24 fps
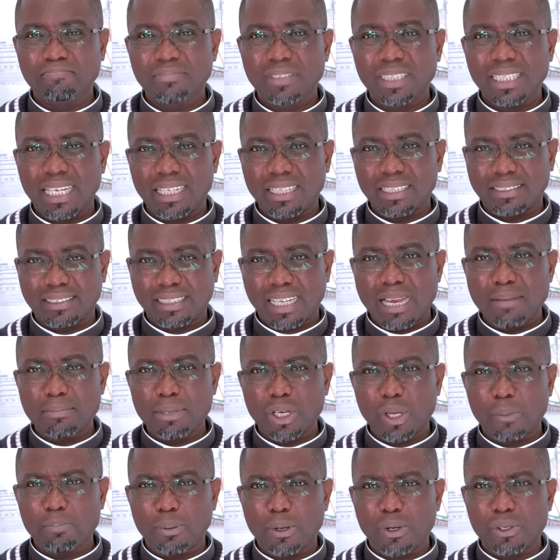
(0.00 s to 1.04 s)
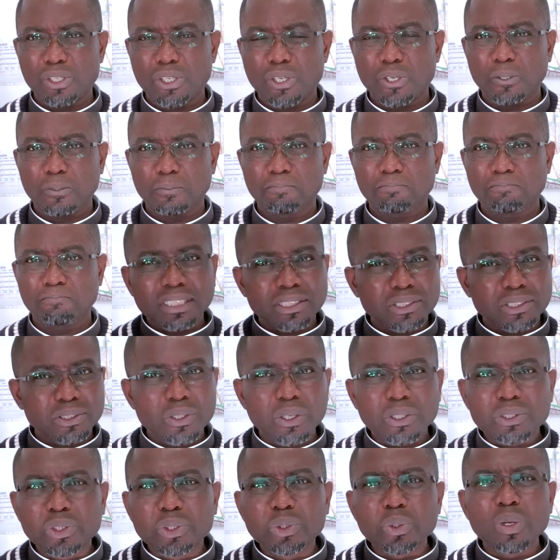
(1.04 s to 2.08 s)
that is coming upon you. It's
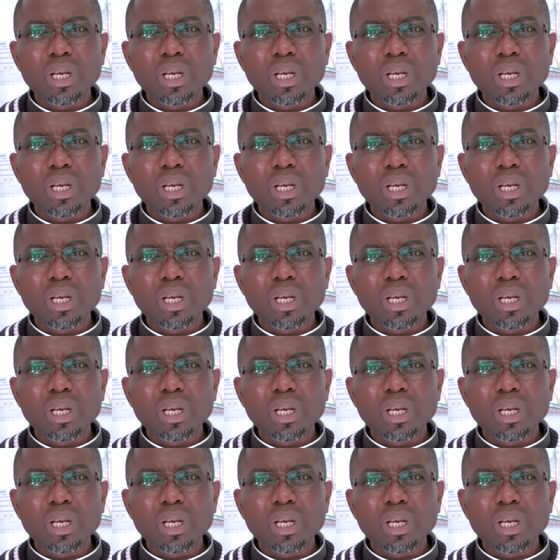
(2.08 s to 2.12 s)
not too